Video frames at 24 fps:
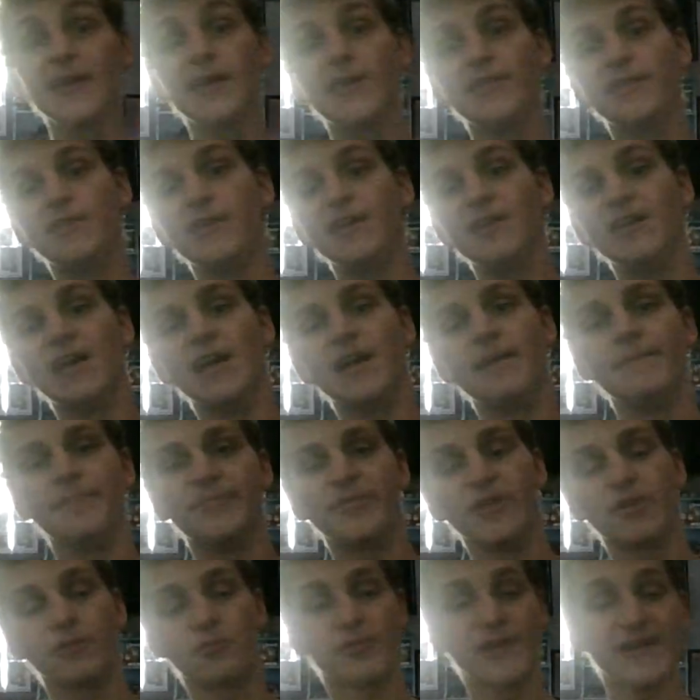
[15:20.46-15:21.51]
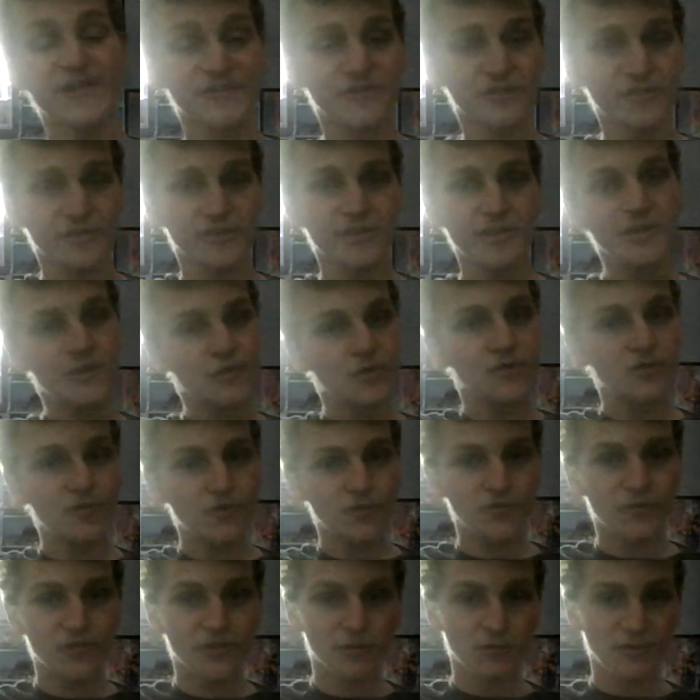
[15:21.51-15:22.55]
the
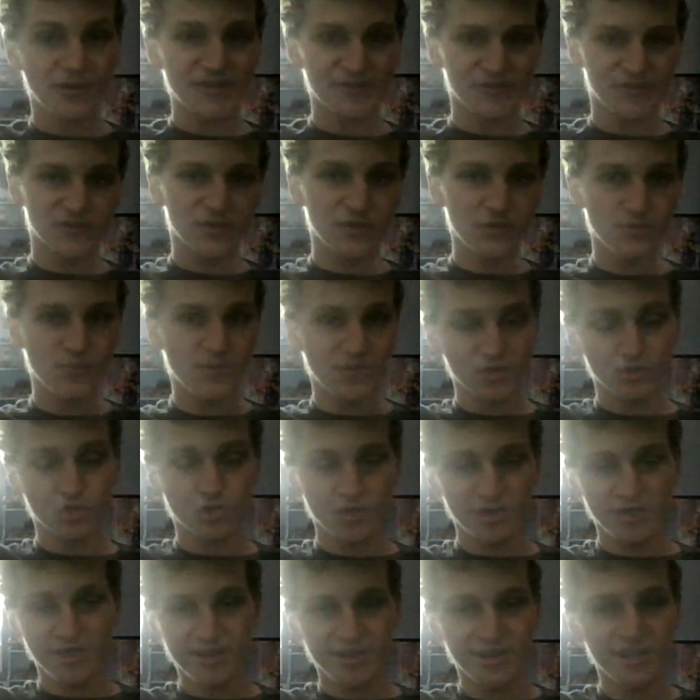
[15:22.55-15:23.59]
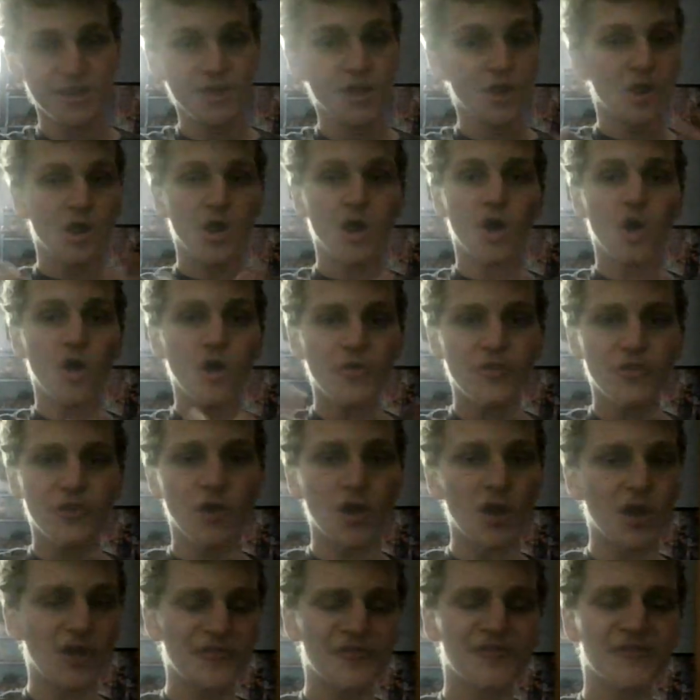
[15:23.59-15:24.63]
rescue mission,
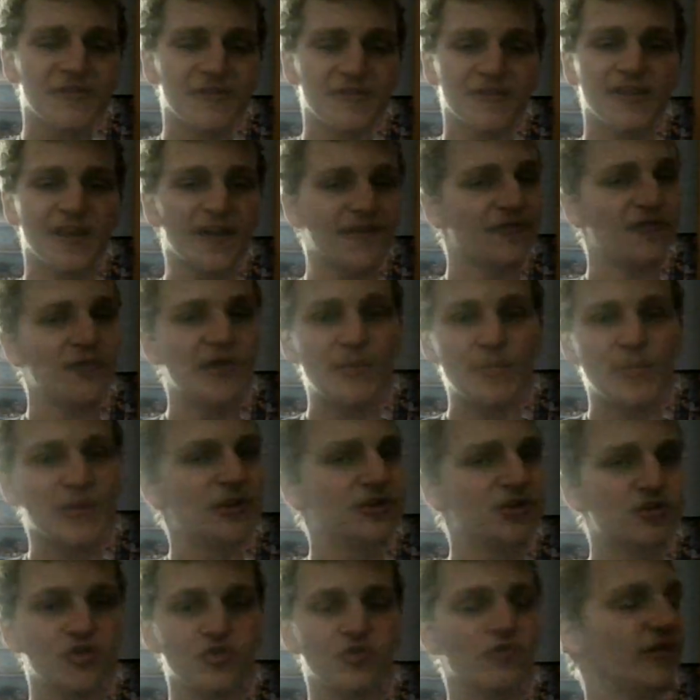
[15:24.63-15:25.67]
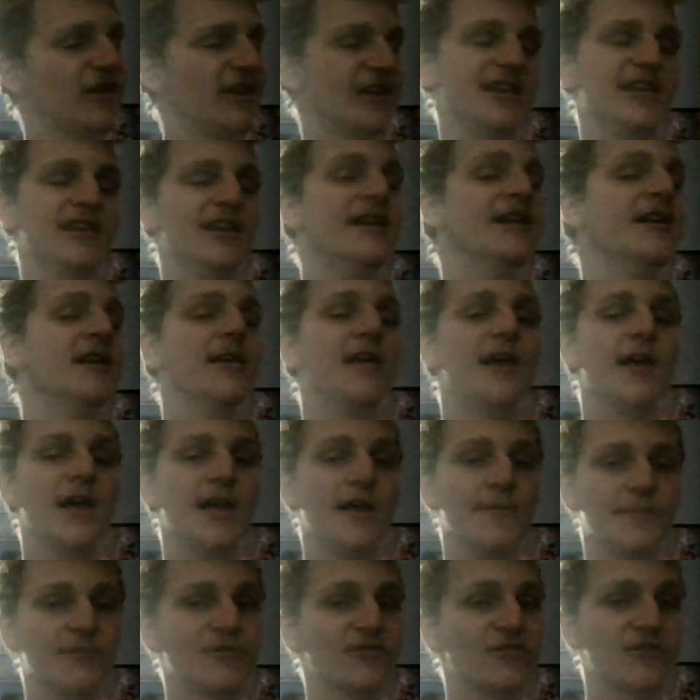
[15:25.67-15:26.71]
all the stuff we've been doing
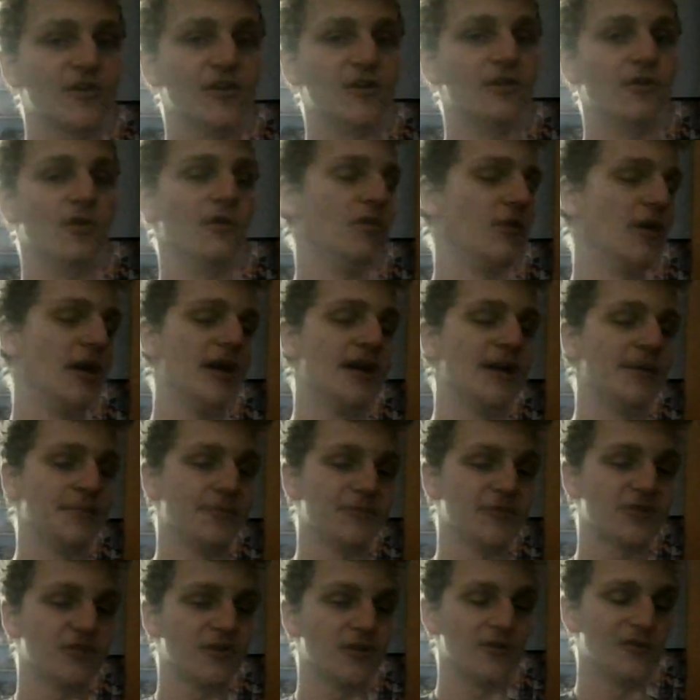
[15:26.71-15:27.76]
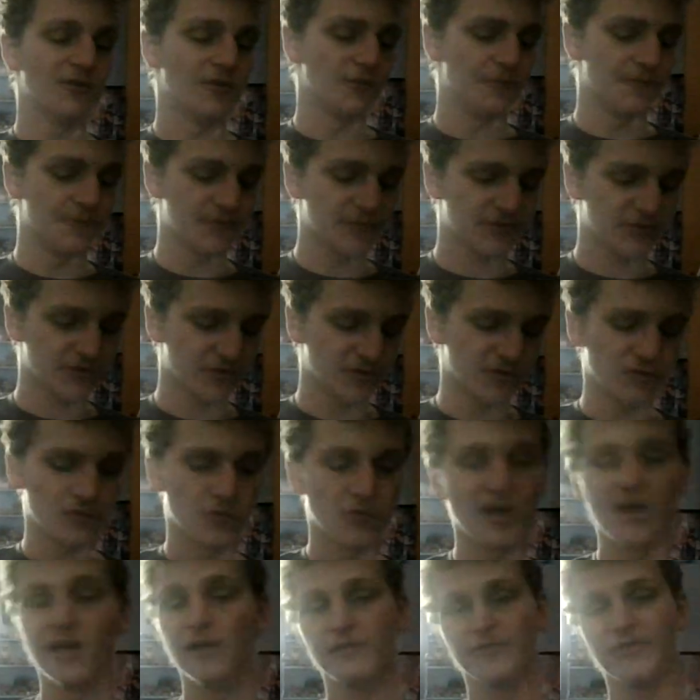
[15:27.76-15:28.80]
so
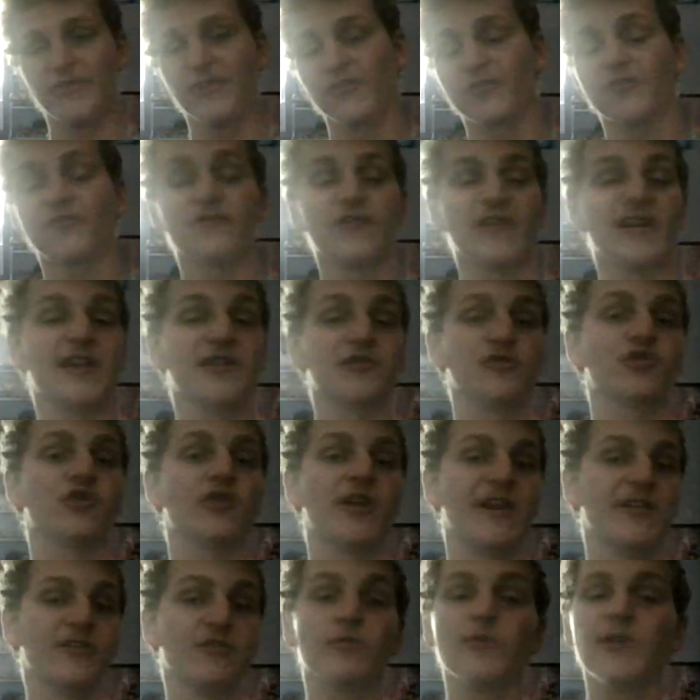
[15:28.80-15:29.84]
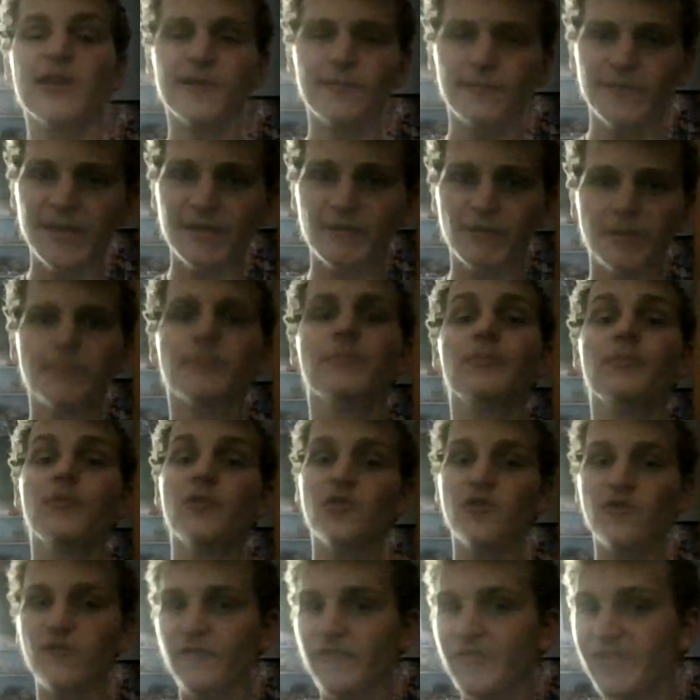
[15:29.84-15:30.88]
well with this franchise. Why don't we
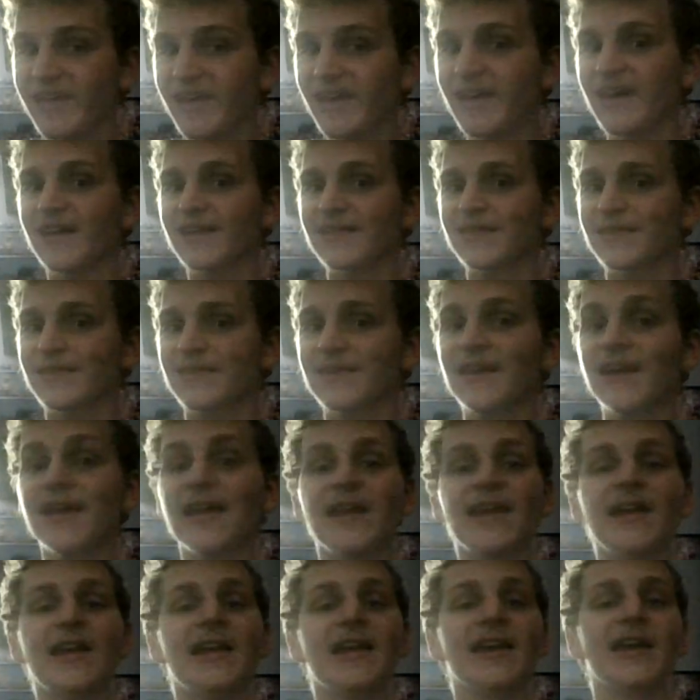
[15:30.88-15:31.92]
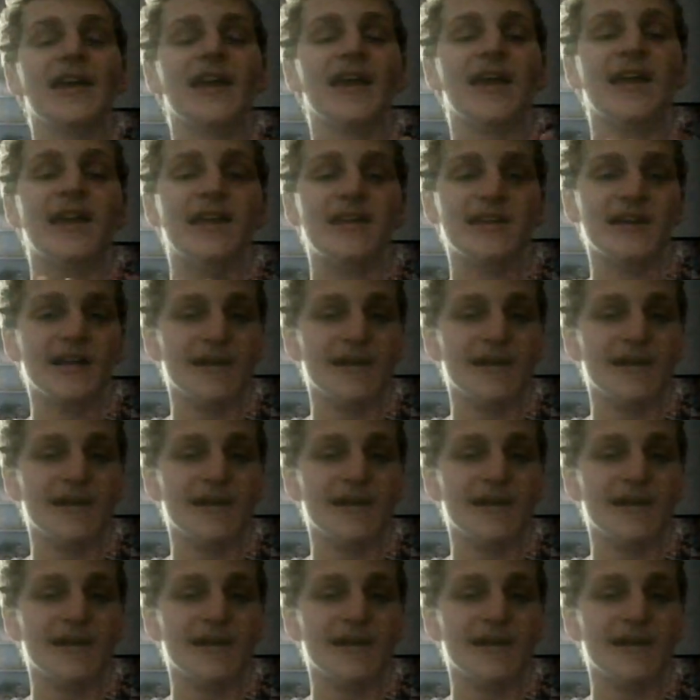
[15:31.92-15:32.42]
remove that and